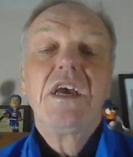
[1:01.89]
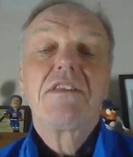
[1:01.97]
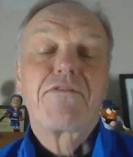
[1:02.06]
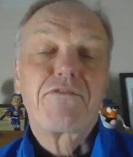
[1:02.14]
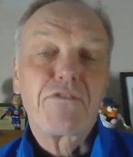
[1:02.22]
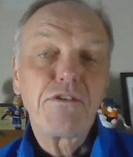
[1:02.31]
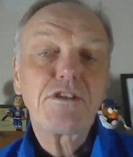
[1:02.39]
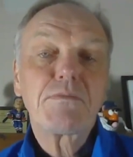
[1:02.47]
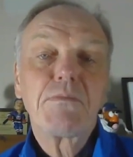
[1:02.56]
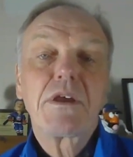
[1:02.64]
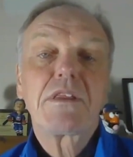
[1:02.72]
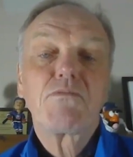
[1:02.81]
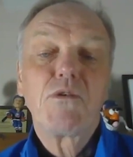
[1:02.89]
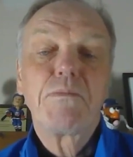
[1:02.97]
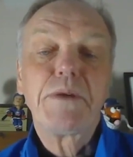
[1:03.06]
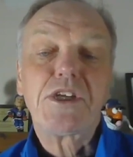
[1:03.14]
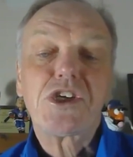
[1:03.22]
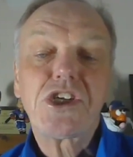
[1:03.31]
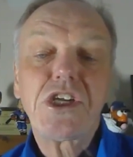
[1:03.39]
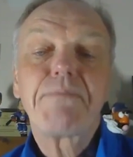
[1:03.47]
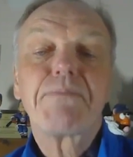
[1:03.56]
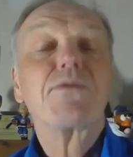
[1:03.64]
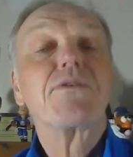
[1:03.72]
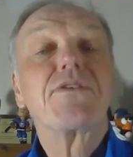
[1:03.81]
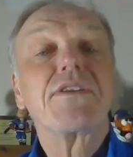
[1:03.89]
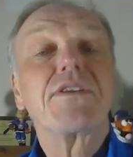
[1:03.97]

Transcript: the first month will be cheaper than